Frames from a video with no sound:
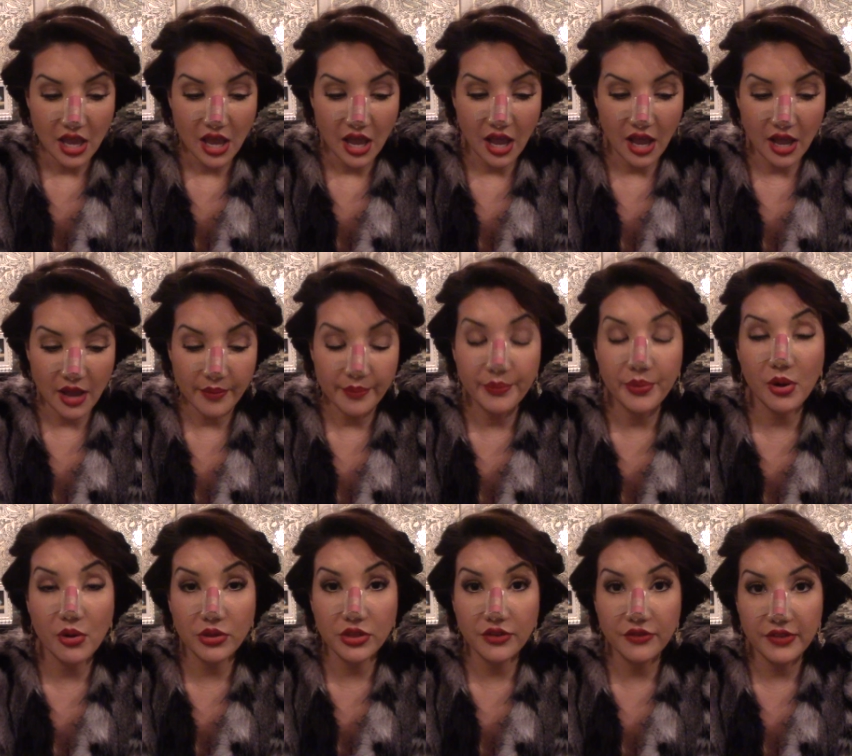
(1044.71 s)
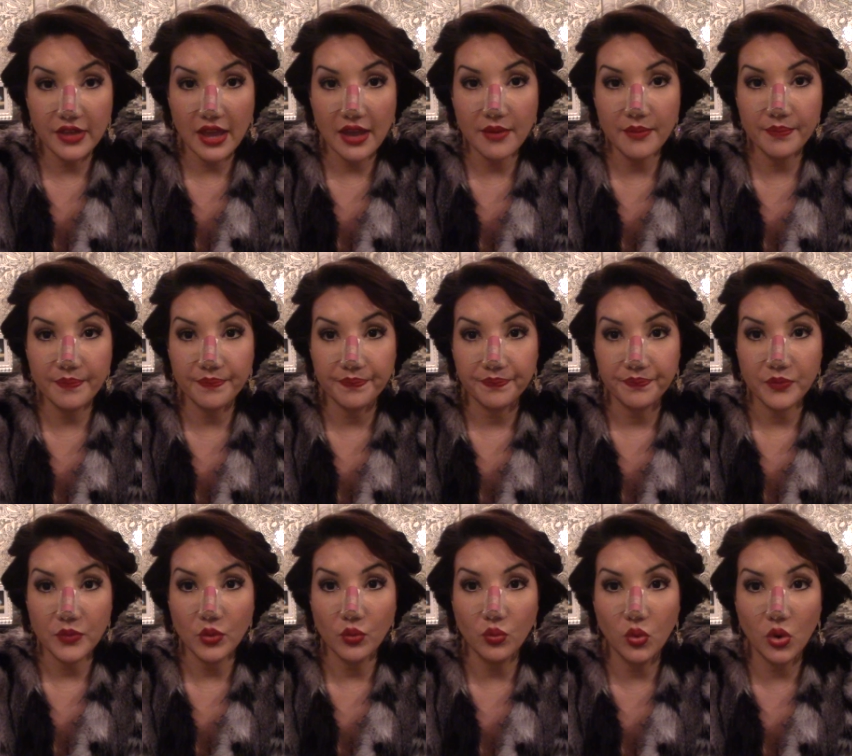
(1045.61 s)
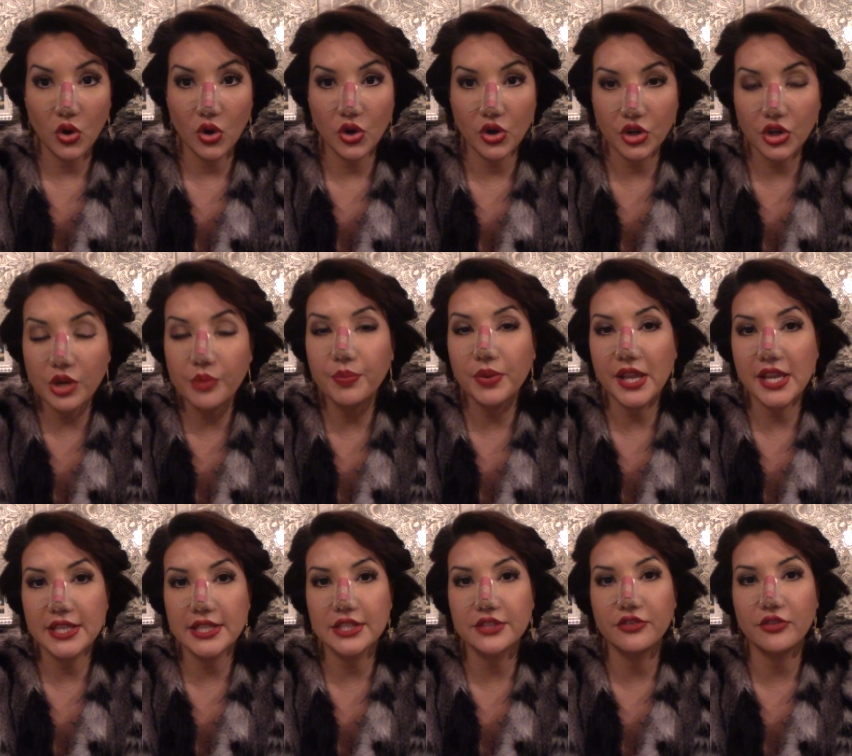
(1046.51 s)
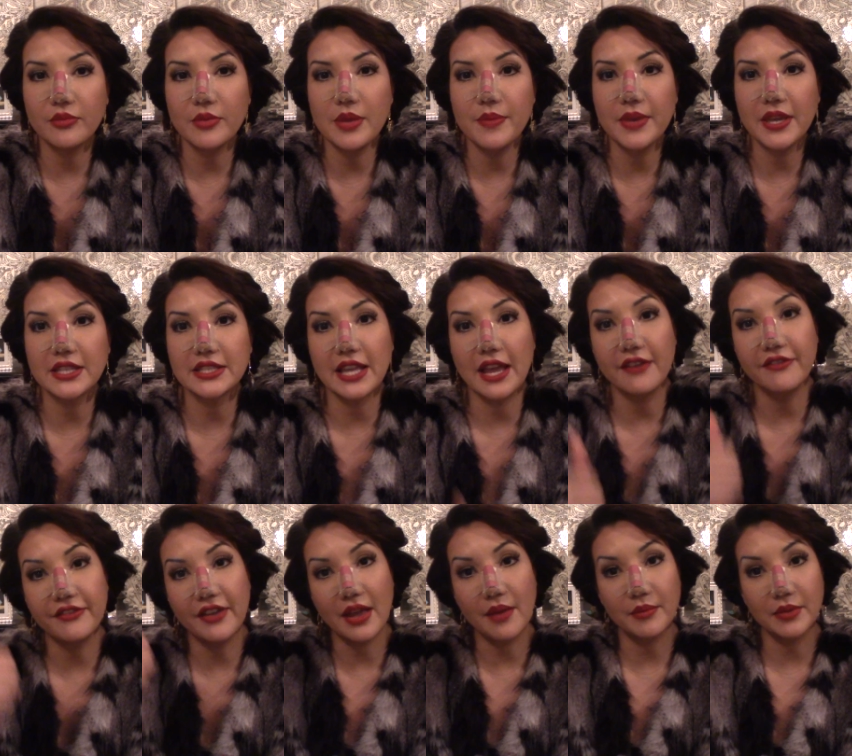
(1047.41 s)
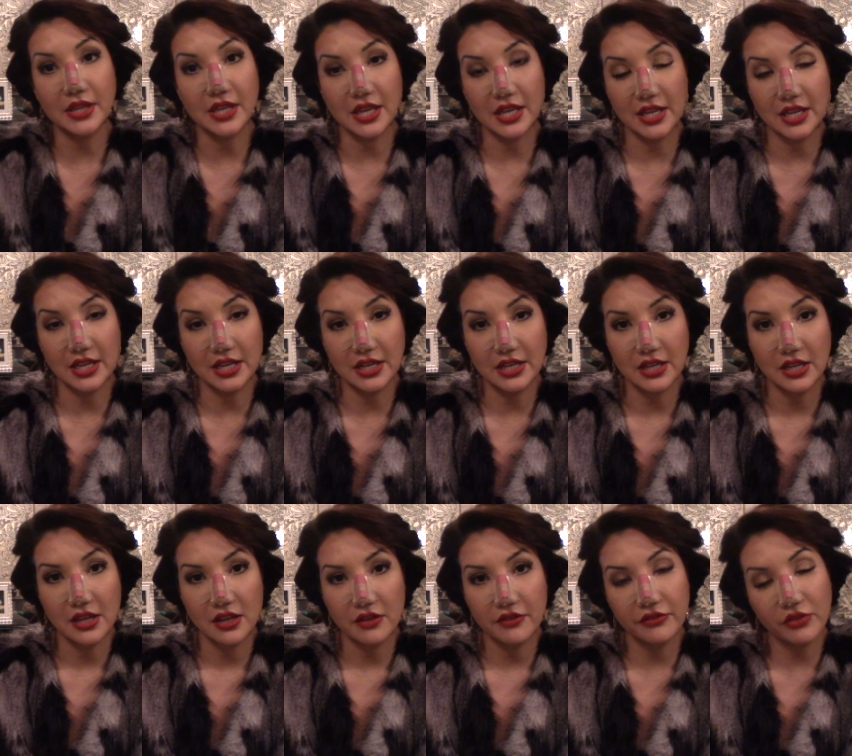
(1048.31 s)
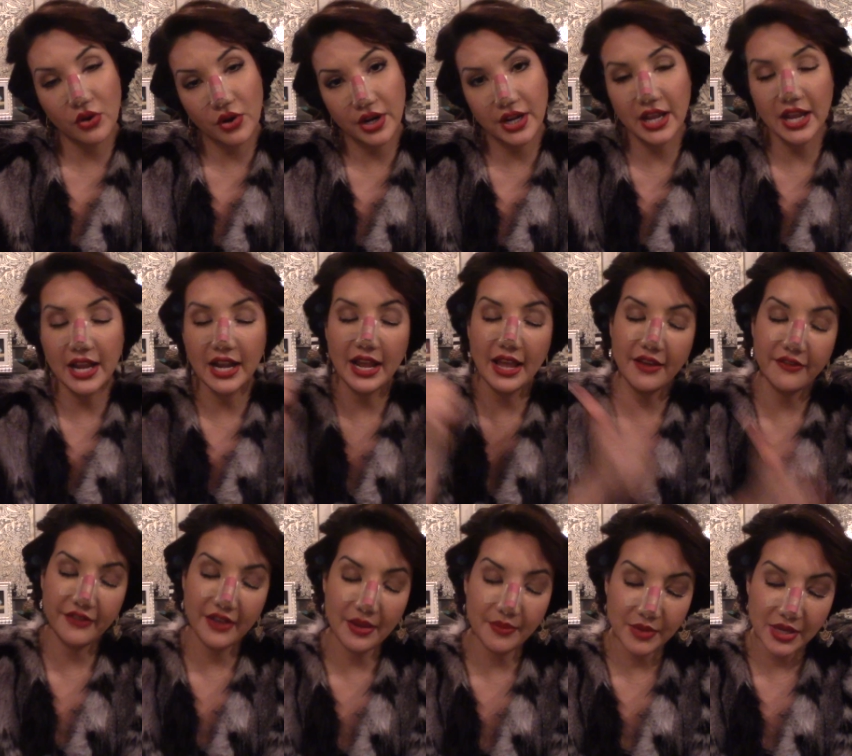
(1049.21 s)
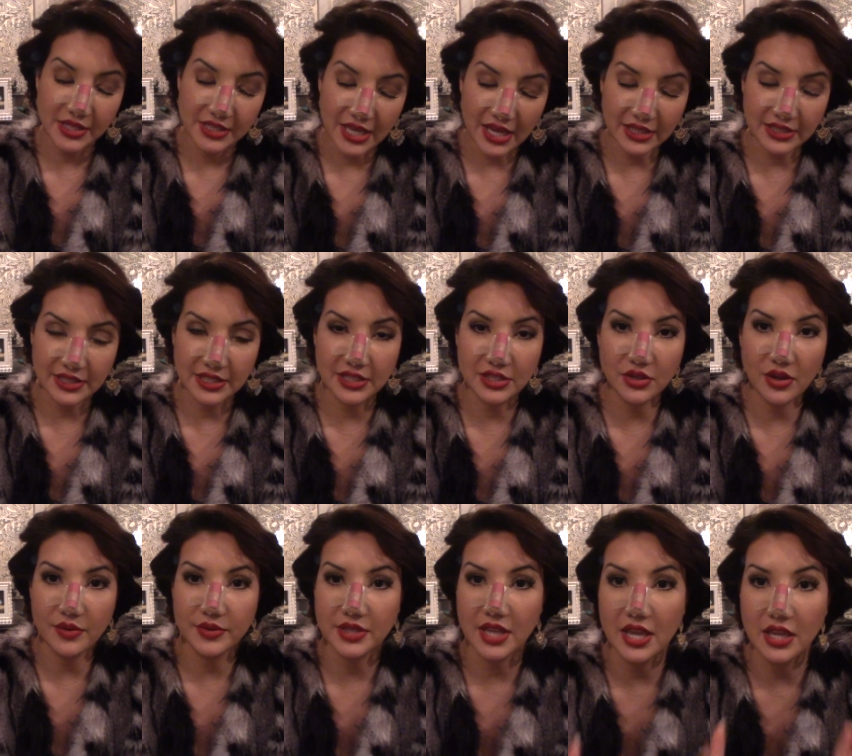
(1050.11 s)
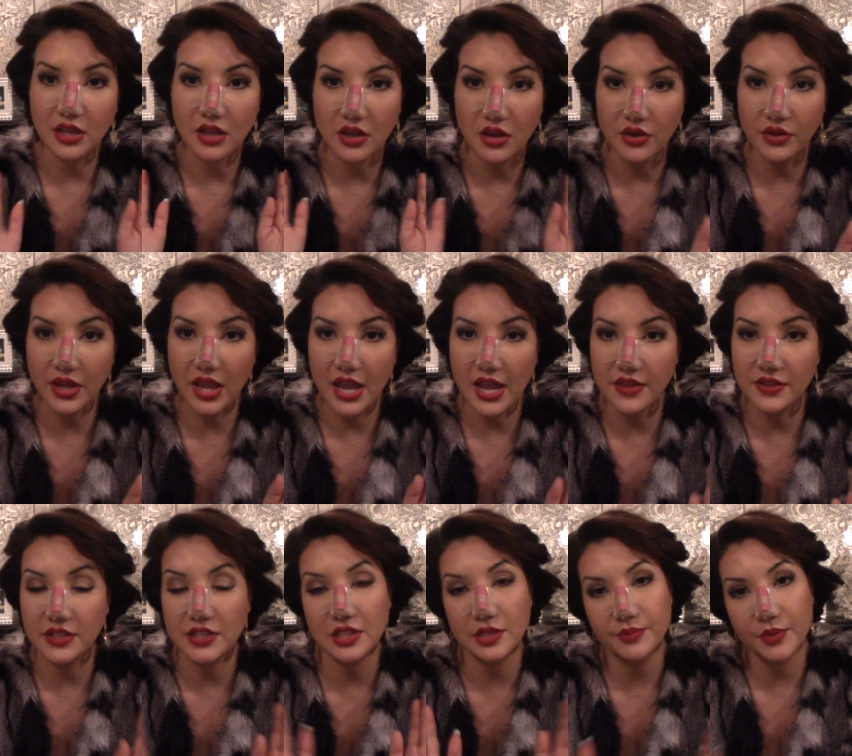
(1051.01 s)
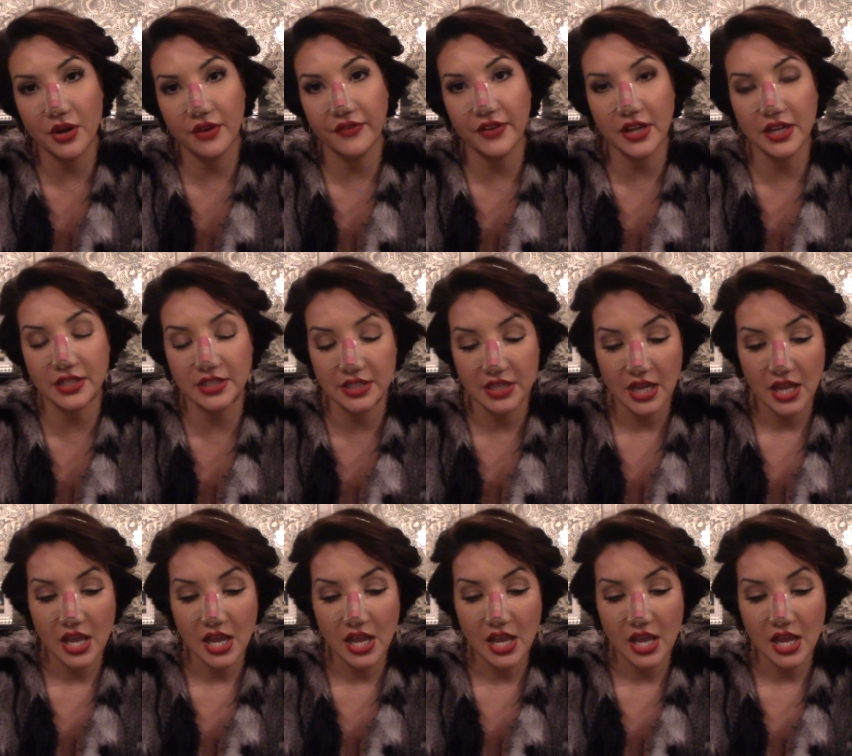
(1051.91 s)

Both of them were good places for me because I have family in Florida and I have family in Texas. So I was like, okay, this is perfect.